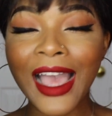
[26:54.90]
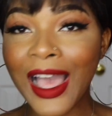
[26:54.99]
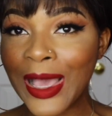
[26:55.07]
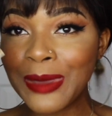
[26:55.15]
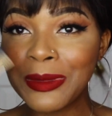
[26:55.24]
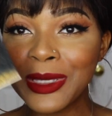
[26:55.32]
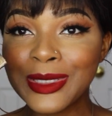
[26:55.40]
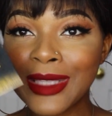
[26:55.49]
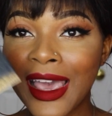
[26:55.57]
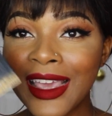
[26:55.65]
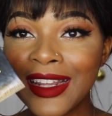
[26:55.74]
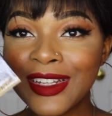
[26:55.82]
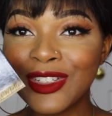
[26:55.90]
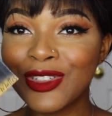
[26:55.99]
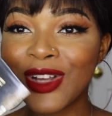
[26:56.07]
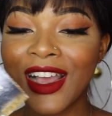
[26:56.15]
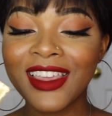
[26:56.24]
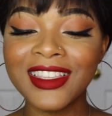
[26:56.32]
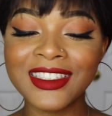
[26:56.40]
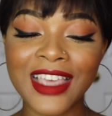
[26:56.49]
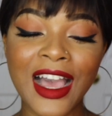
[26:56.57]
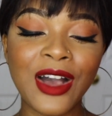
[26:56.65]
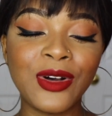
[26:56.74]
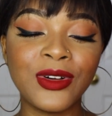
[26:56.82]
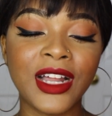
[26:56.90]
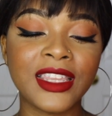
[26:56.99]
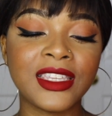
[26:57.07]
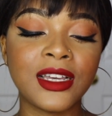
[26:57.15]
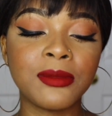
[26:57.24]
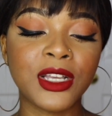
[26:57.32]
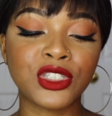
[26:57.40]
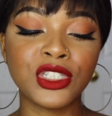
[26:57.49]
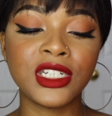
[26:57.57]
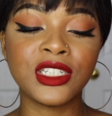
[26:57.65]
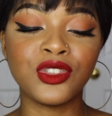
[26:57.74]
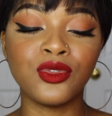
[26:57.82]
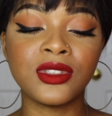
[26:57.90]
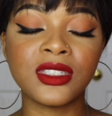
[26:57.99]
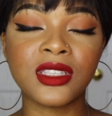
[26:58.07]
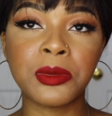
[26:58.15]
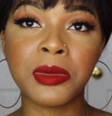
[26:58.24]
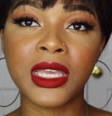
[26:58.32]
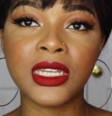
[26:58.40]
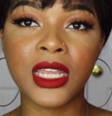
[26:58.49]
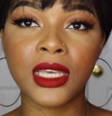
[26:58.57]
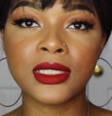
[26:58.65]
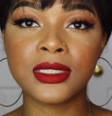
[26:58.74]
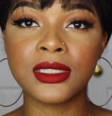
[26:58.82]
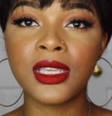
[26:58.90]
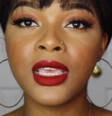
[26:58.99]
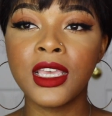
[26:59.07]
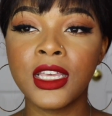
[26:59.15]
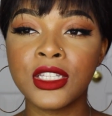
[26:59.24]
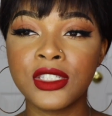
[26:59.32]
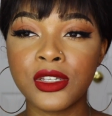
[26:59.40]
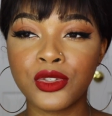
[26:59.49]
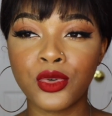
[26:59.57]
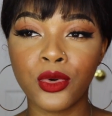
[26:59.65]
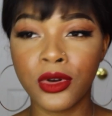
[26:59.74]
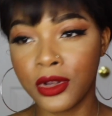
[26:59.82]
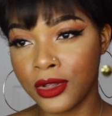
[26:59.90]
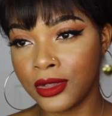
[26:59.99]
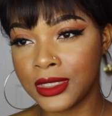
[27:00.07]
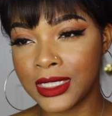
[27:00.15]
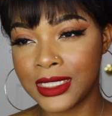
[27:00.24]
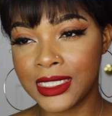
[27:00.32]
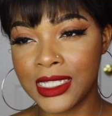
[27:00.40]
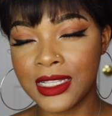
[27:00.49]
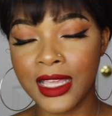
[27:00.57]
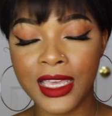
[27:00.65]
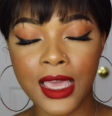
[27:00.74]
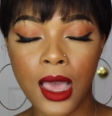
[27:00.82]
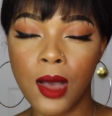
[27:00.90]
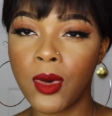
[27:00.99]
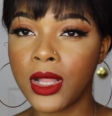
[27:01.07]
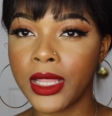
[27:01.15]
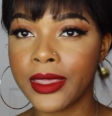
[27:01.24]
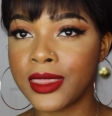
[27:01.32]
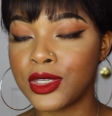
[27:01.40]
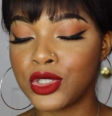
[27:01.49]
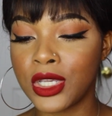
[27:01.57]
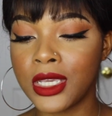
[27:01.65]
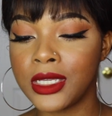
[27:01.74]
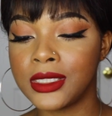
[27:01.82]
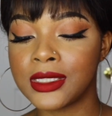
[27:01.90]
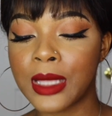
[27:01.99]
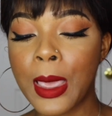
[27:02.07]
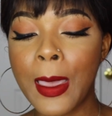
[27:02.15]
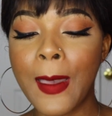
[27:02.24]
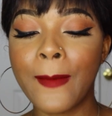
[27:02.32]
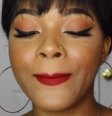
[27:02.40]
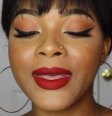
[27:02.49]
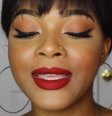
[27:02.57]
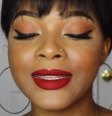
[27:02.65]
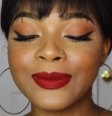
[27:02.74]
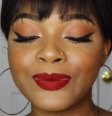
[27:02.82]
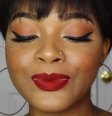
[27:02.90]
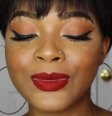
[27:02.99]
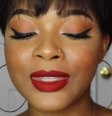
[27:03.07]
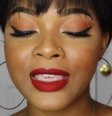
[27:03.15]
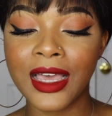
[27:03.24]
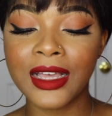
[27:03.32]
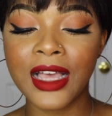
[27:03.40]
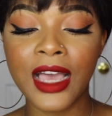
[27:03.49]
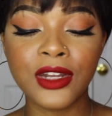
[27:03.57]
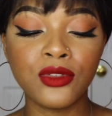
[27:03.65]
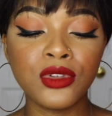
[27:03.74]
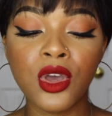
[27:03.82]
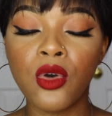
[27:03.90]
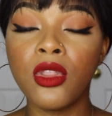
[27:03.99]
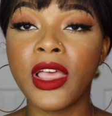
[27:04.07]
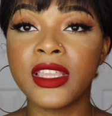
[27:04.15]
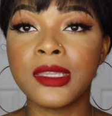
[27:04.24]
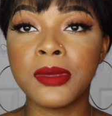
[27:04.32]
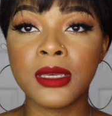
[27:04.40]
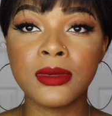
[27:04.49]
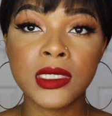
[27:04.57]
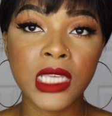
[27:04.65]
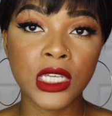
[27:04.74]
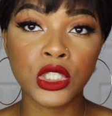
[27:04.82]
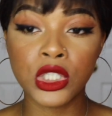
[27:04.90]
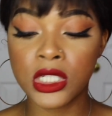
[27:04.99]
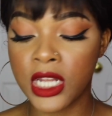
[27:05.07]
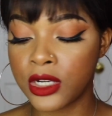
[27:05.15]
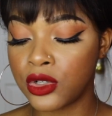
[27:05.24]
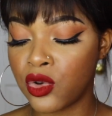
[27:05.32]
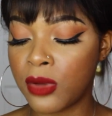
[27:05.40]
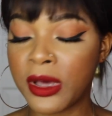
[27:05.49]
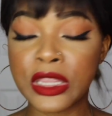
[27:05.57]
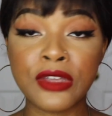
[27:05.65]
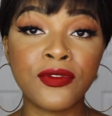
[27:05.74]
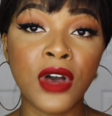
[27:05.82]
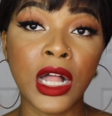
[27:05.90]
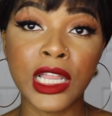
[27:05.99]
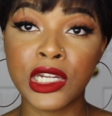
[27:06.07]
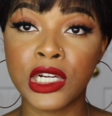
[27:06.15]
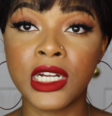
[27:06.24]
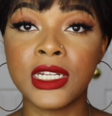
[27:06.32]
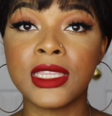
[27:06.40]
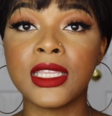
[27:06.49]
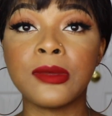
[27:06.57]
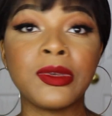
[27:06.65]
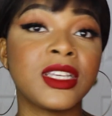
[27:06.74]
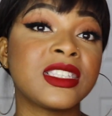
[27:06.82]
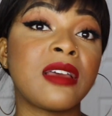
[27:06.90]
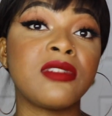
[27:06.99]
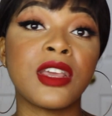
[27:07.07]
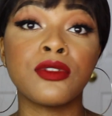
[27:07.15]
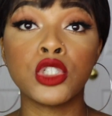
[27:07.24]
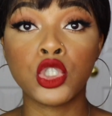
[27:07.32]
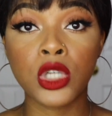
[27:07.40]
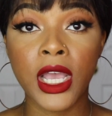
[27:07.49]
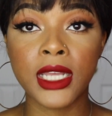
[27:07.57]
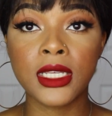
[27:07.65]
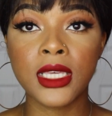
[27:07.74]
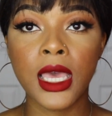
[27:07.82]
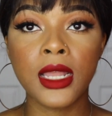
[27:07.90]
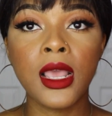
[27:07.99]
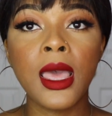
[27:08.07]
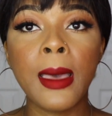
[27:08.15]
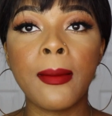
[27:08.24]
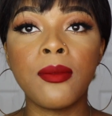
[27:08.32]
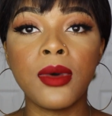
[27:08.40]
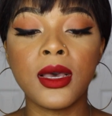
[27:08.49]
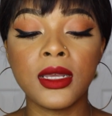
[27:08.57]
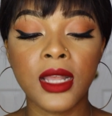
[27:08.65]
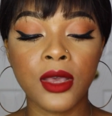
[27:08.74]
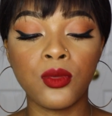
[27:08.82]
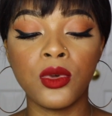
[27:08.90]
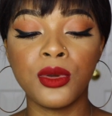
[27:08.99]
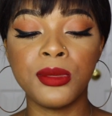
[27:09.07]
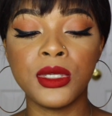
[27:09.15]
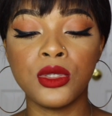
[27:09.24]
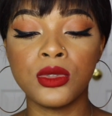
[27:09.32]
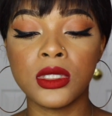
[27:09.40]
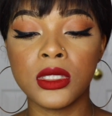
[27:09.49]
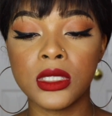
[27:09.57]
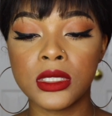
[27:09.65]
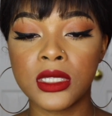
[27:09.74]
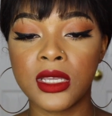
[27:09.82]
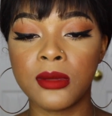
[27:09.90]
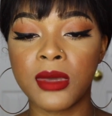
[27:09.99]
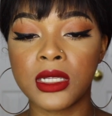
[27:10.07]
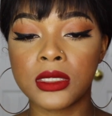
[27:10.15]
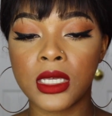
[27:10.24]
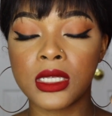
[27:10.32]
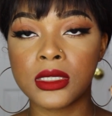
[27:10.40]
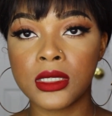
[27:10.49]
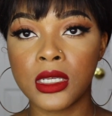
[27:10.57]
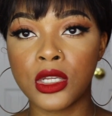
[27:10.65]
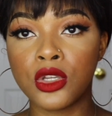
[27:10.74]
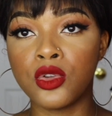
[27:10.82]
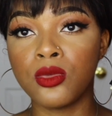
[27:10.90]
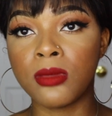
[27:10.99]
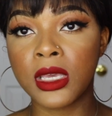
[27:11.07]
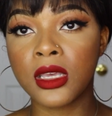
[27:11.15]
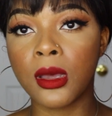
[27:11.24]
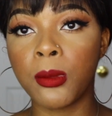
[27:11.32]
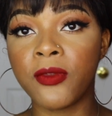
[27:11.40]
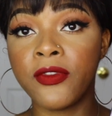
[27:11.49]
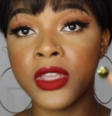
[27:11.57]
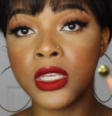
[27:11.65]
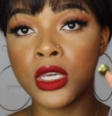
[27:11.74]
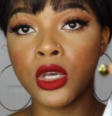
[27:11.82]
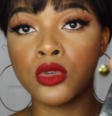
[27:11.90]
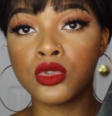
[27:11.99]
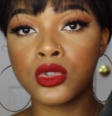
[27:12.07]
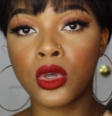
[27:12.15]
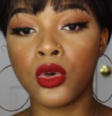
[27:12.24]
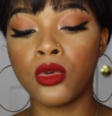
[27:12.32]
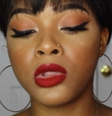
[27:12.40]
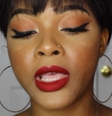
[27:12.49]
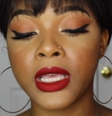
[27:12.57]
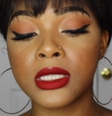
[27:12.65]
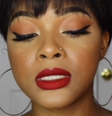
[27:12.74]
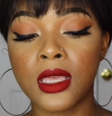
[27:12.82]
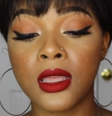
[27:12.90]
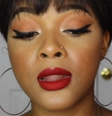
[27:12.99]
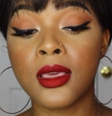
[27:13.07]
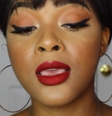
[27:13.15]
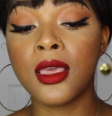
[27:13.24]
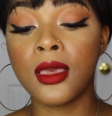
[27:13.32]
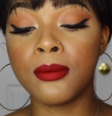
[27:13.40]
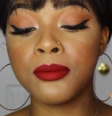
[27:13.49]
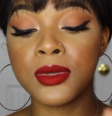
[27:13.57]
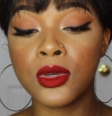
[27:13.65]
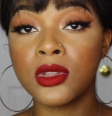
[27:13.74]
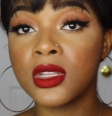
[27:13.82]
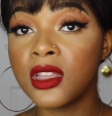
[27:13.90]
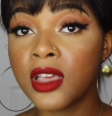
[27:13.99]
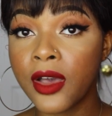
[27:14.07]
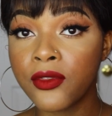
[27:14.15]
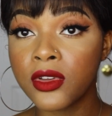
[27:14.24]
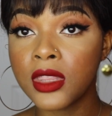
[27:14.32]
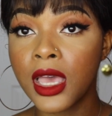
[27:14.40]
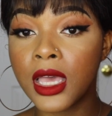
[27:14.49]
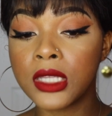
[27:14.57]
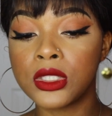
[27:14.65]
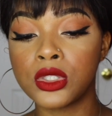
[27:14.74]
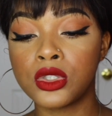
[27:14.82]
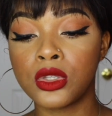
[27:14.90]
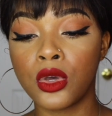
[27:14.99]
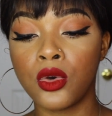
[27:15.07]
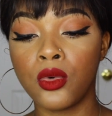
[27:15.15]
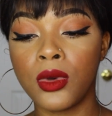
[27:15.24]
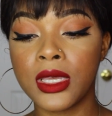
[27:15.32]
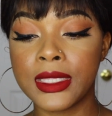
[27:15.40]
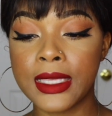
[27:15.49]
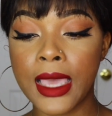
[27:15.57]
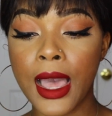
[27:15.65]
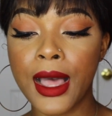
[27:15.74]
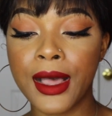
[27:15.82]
I'm excited to try this out. I think I'm actually going to use this in my next tutorial to see like how I like the shades. But yeah, I don't know like the pigmentation. I don't know about the fallout or anything because I've never tried it yet. But I will be using this in my testing new makeup video. So like I said, be on the lookout for that. So yeah.